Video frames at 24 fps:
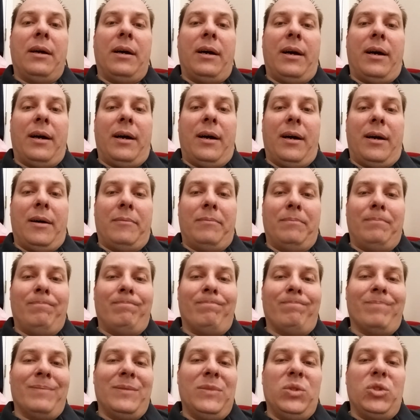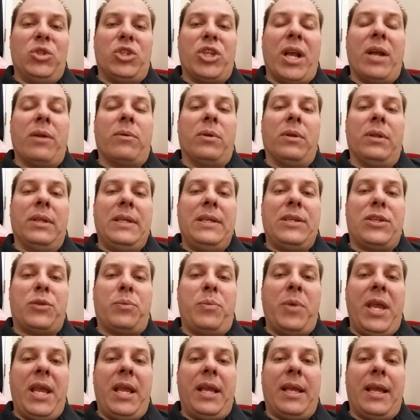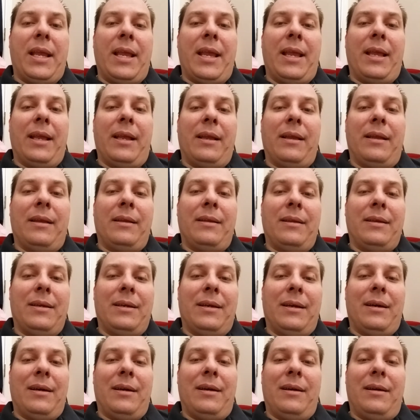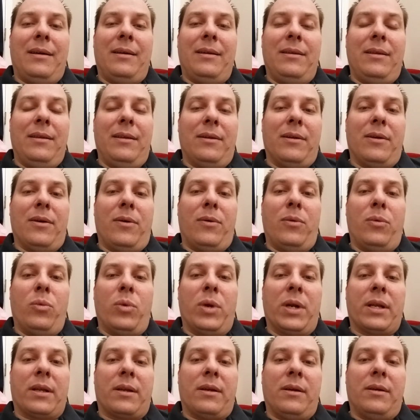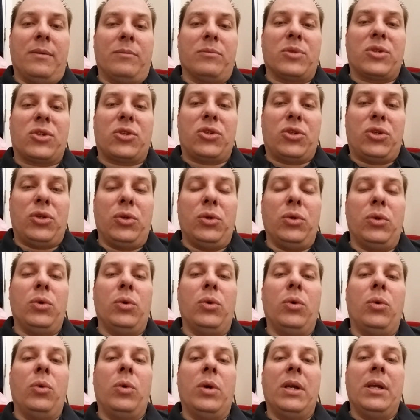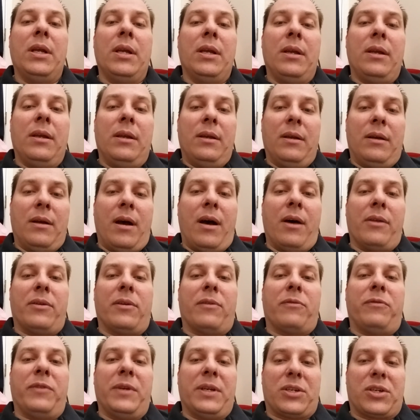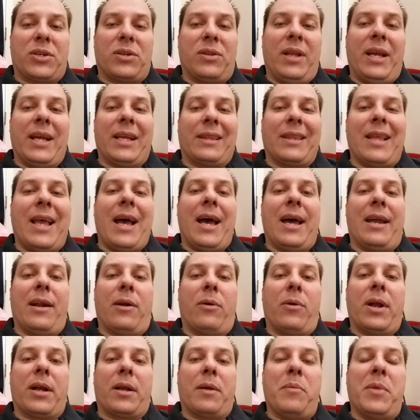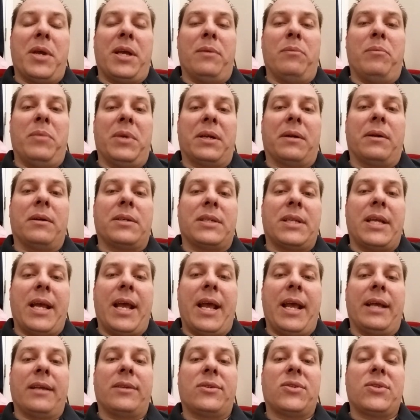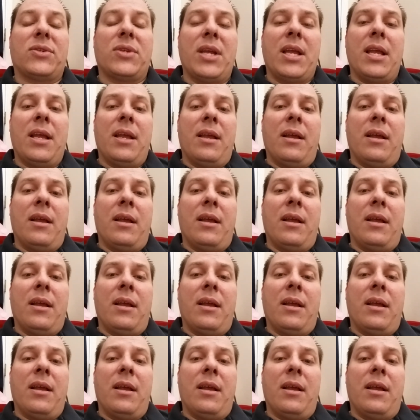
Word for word: Um, generally speaking, uh, you know, when it comes to other fish like that, I recommend bigger tanks.